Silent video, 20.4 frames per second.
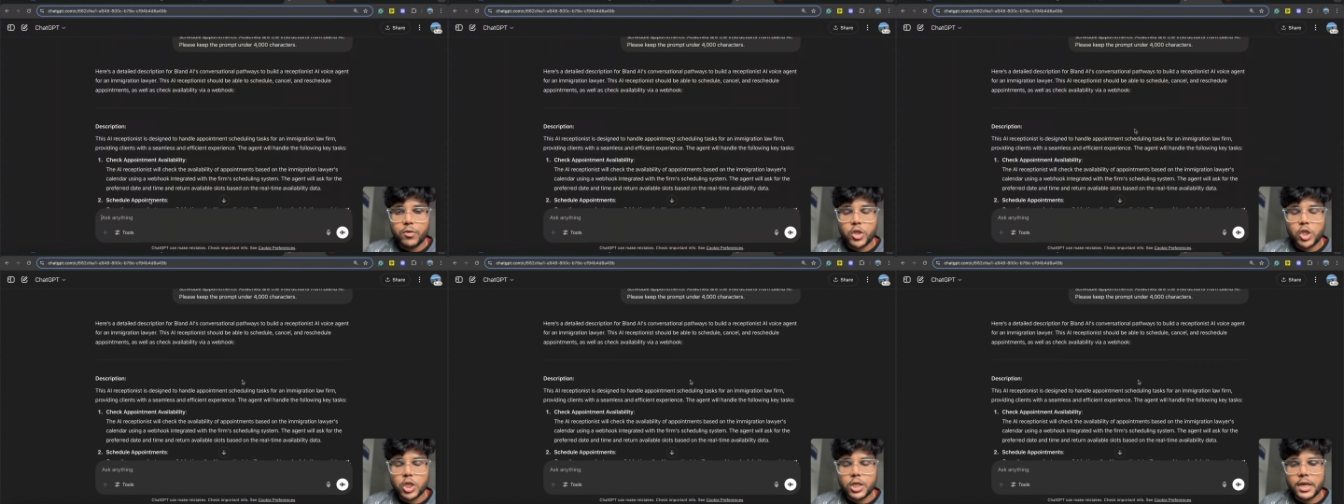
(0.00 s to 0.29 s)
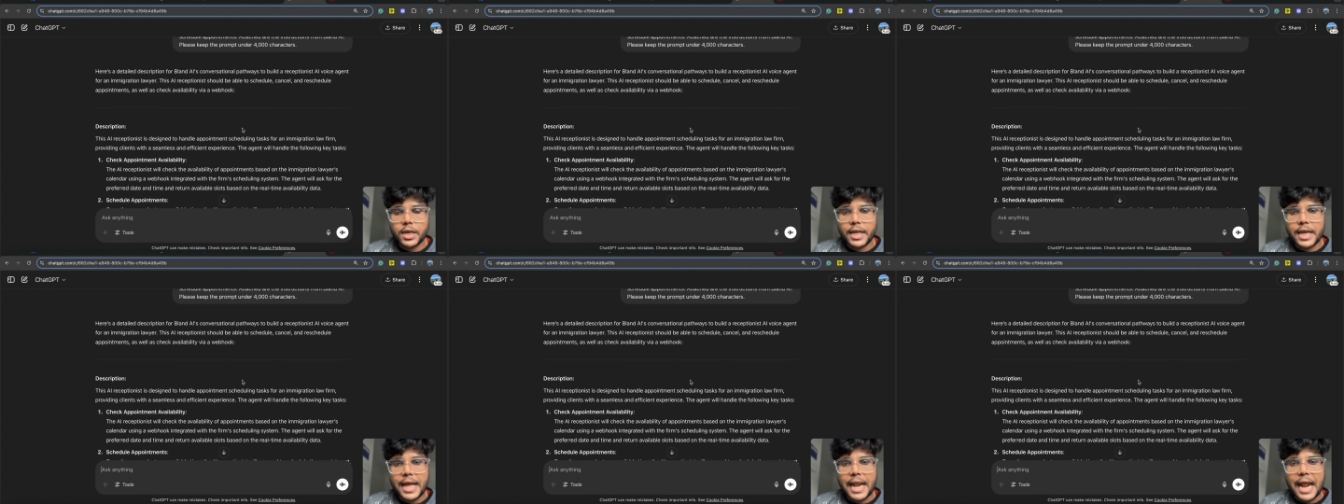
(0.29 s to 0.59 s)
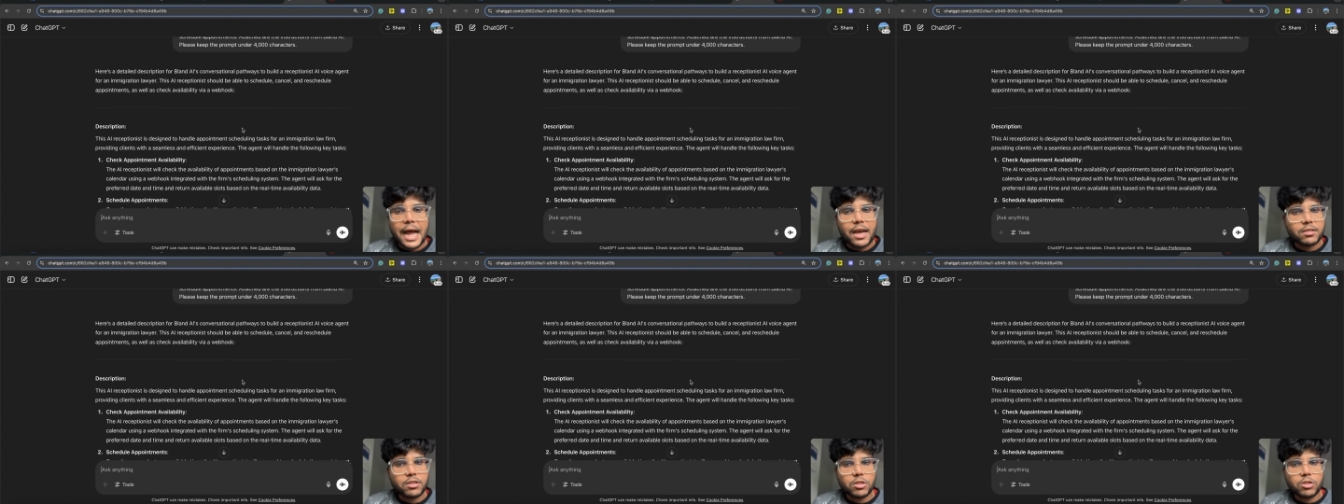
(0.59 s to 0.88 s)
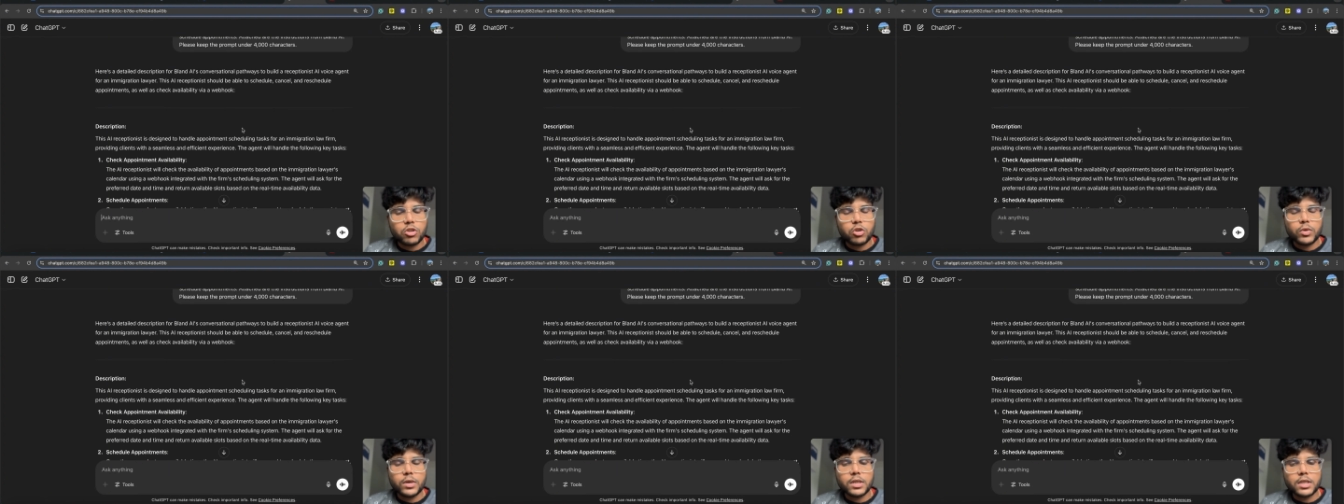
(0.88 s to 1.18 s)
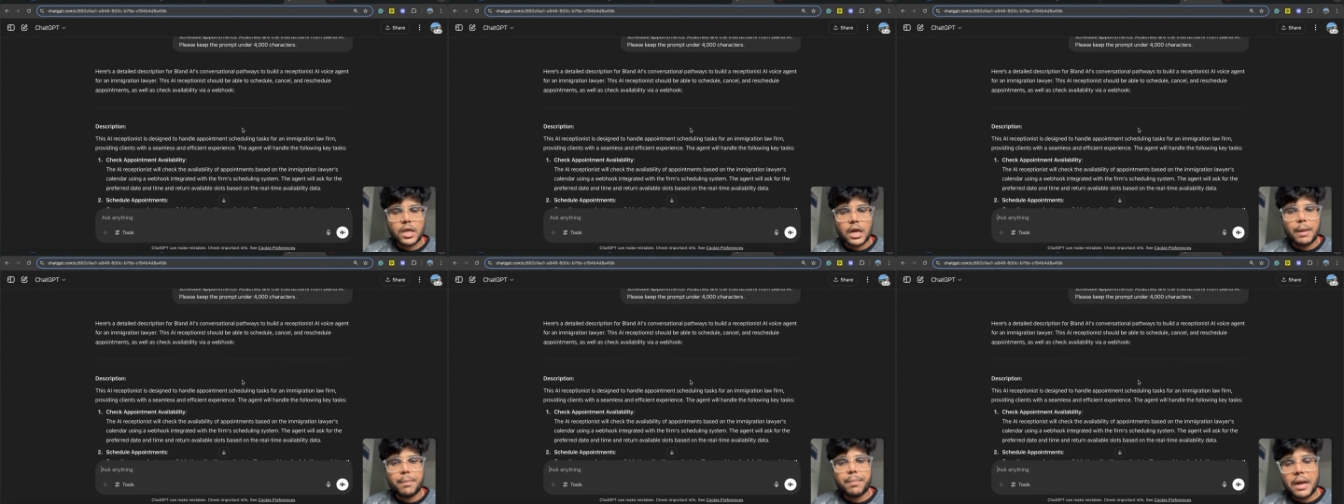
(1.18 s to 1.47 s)
which you can get access to
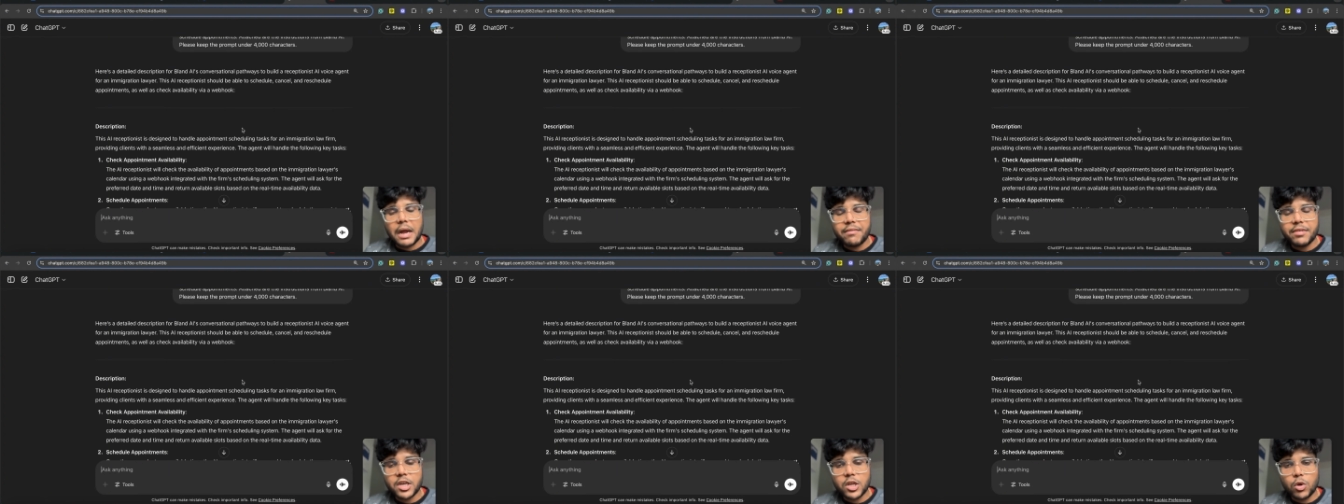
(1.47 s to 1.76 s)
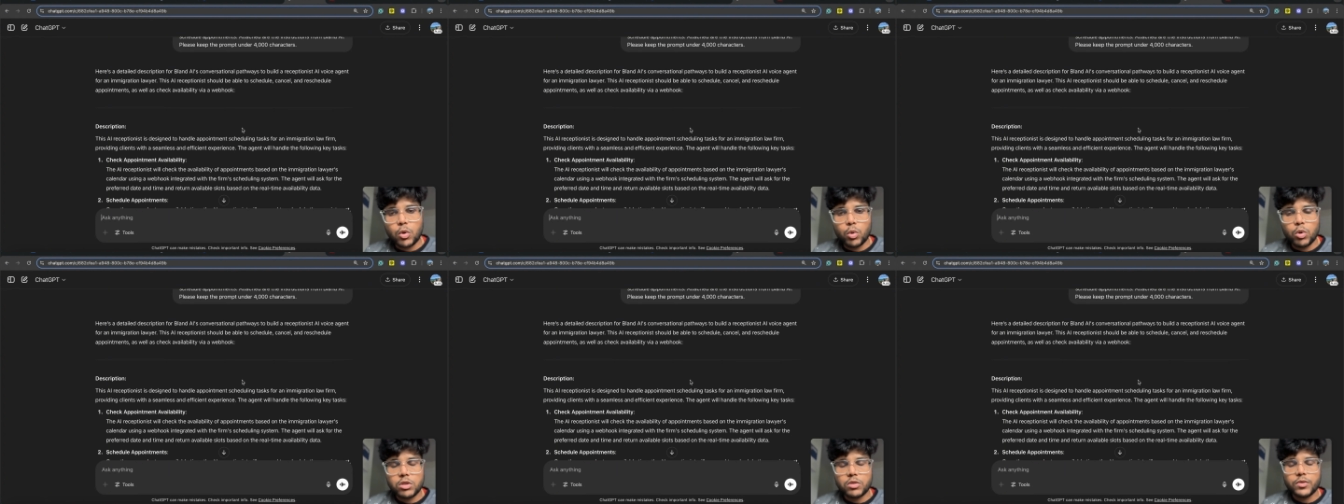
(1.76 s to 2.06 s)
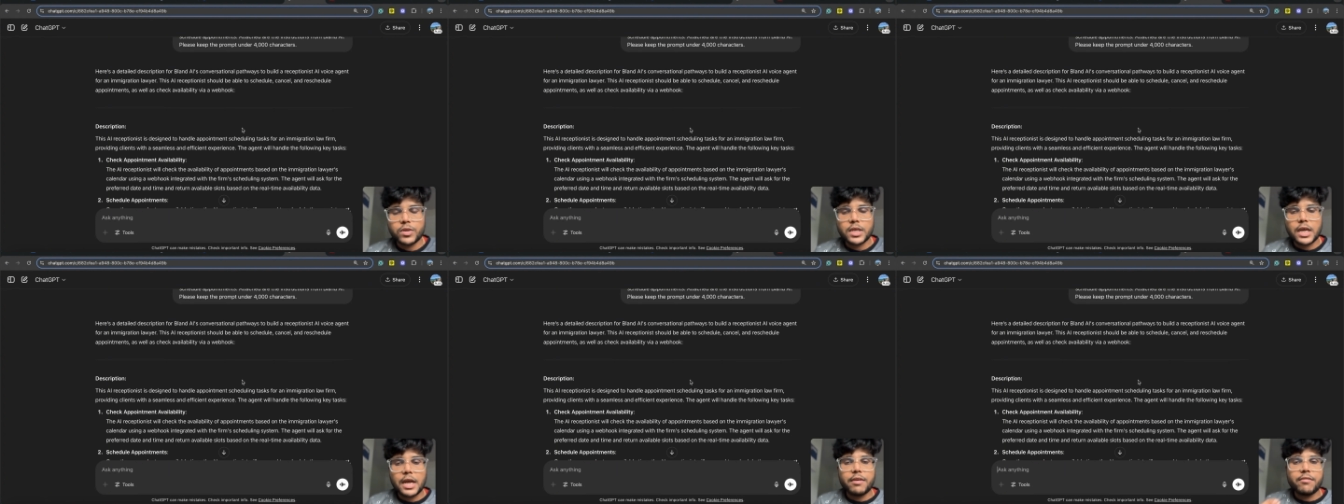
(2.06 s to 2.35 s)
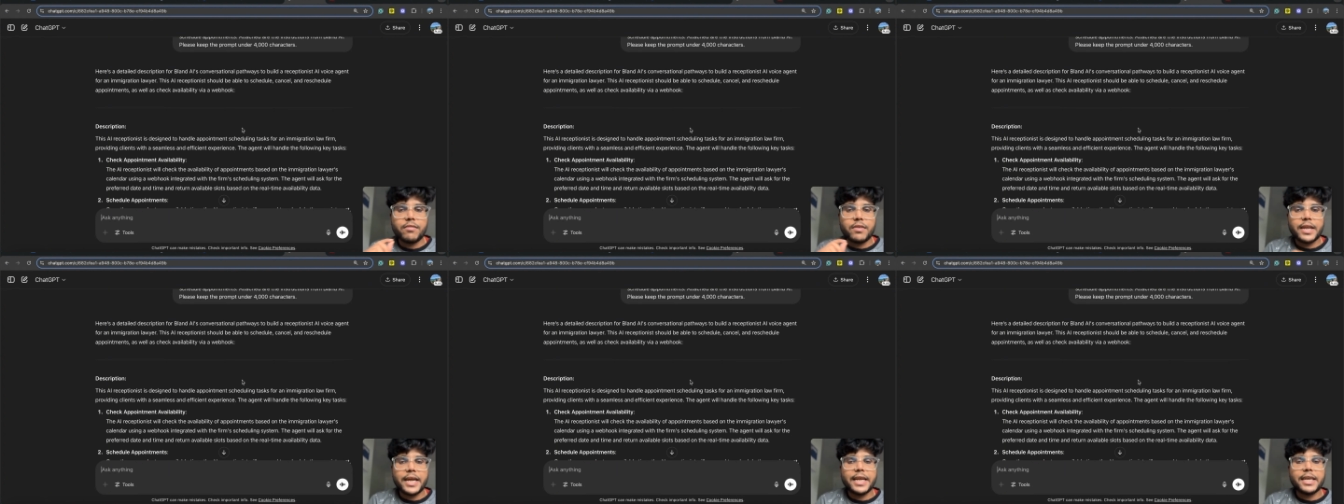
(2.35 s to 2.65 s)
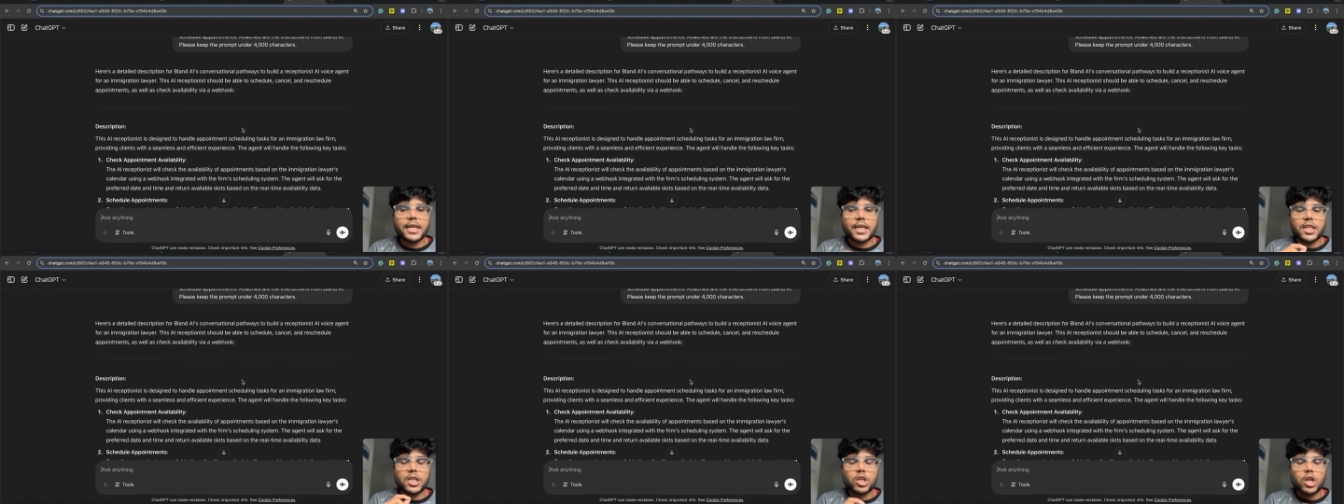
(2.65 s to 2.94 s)
inside our private course, which I have
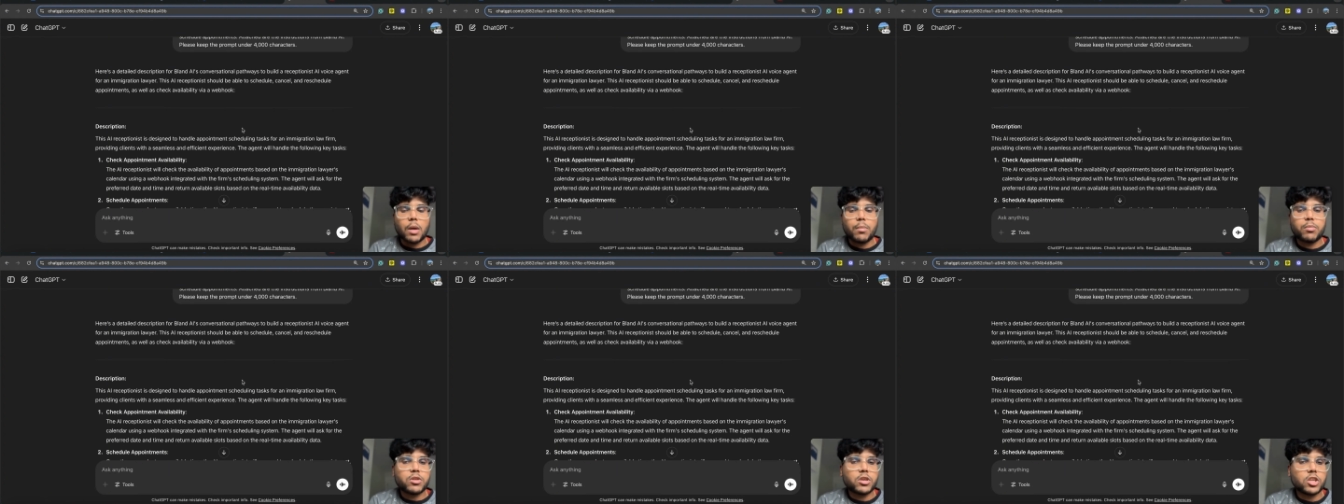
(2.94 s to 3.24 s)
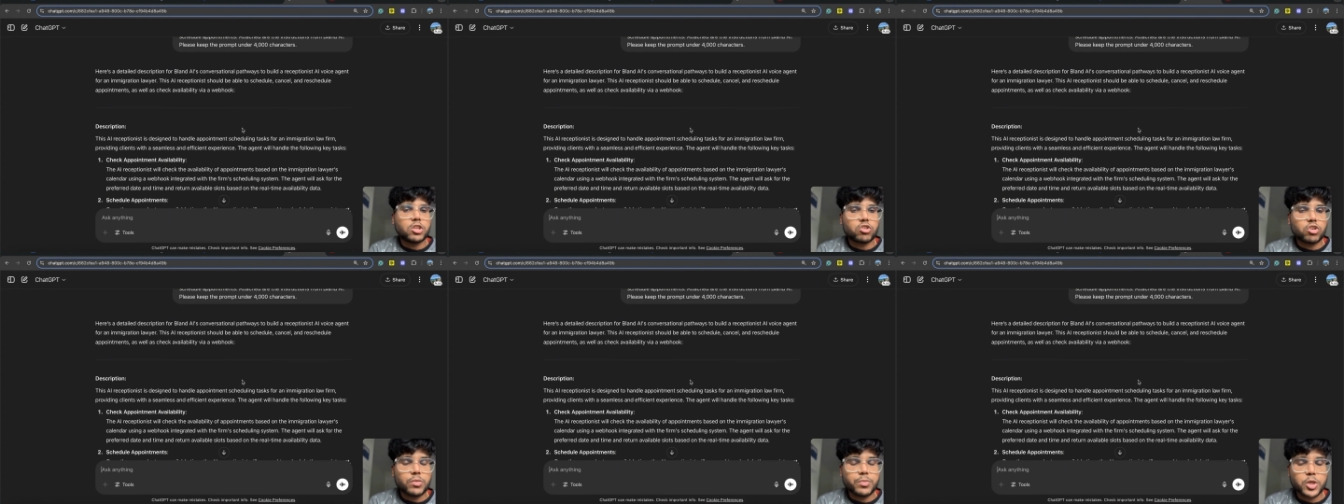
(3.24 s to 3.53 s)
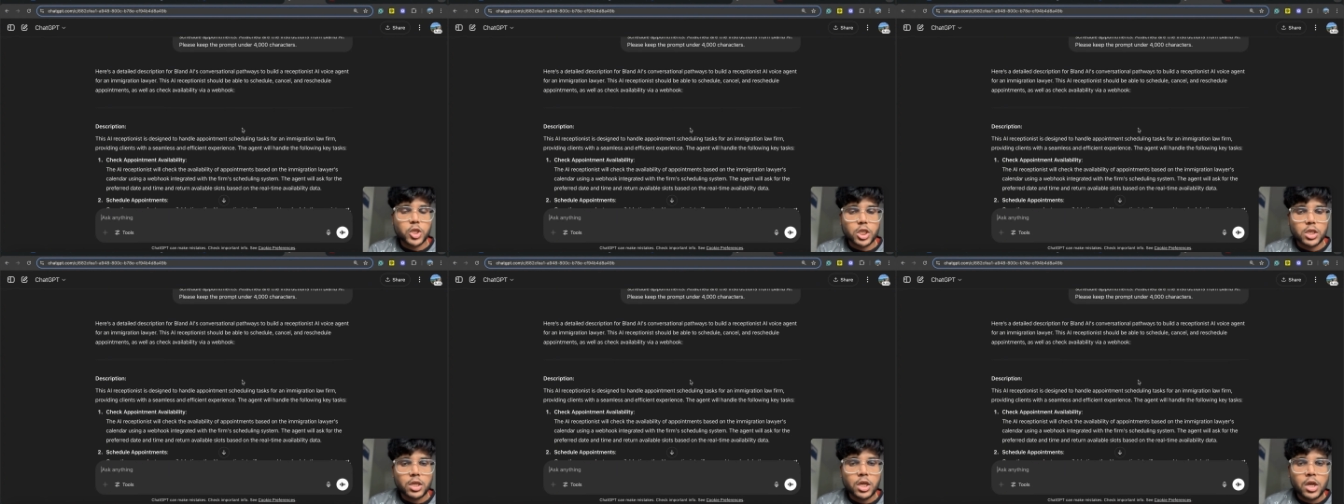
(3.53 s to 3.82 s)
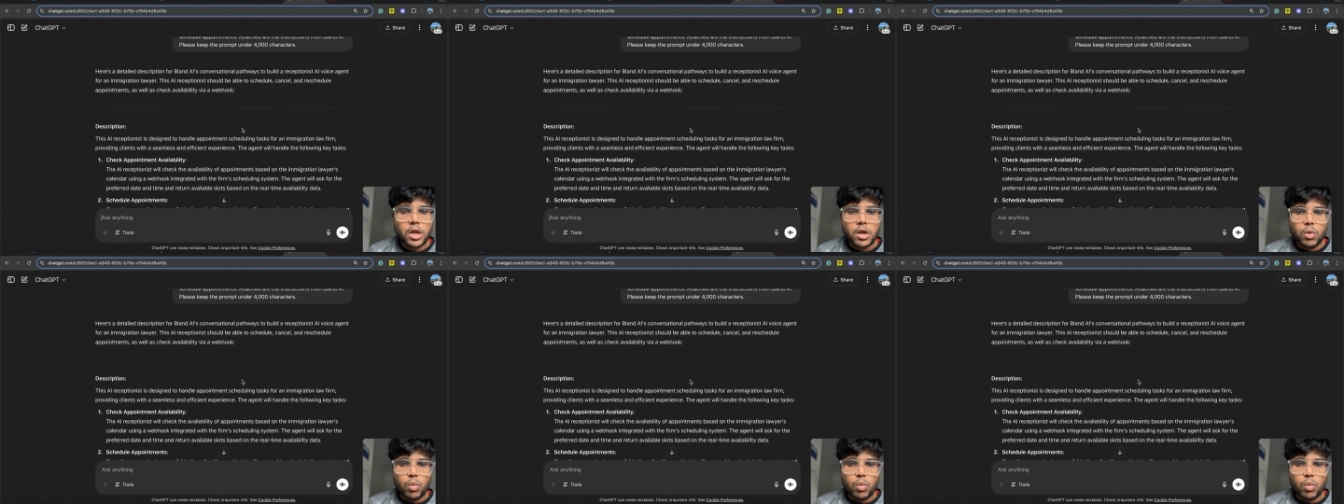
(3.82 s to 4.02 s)
linked at the top of the description.